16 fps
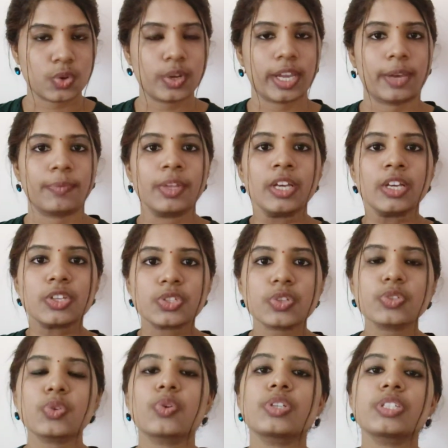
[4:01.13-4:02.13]
Okay,
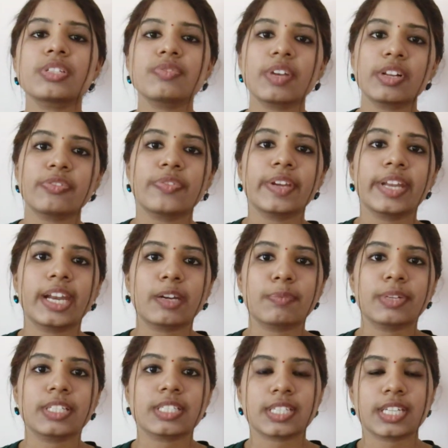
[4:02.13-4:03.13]
so social welfare
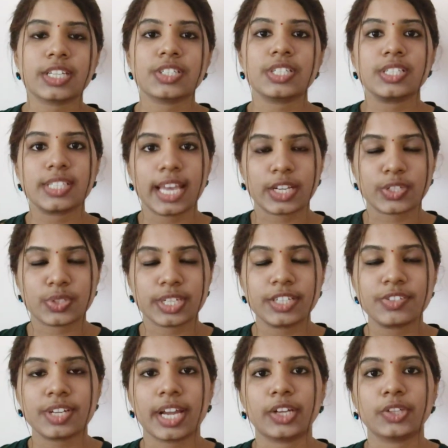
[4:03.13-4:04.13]
administration is
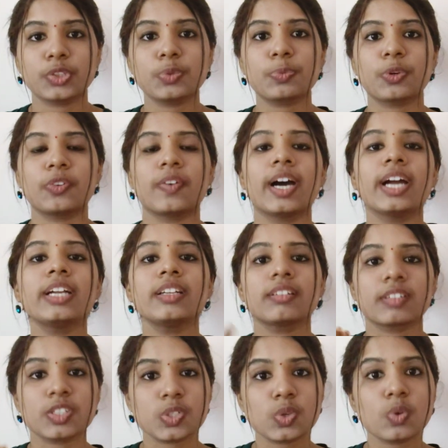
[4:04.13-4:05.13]
actually trying to provide
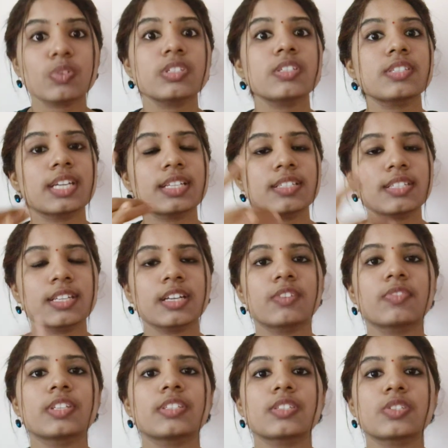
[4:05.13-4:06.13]
resources and
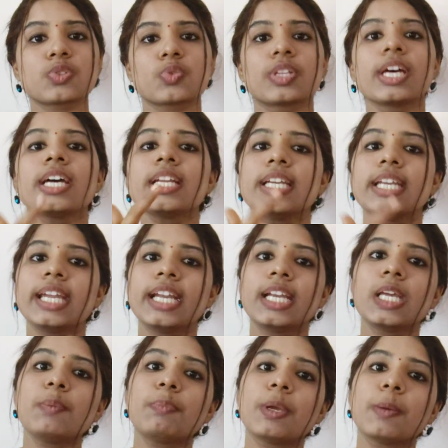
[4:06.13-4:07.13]
services to the
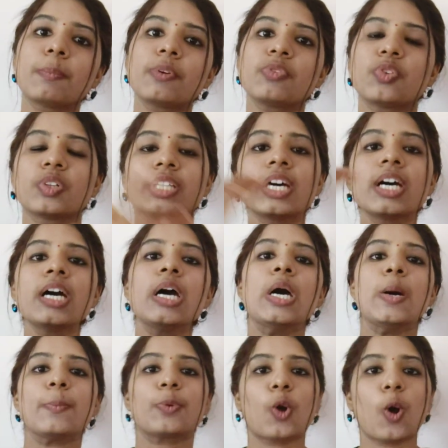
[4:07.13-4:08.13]
needy people for the
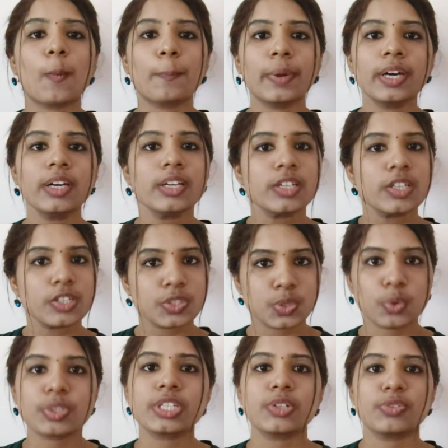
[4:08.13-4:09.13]
proper
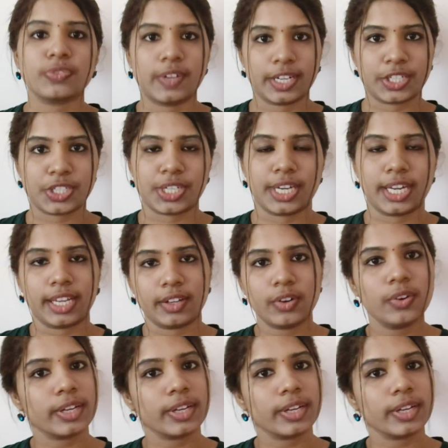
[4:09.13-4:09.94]
social functioning.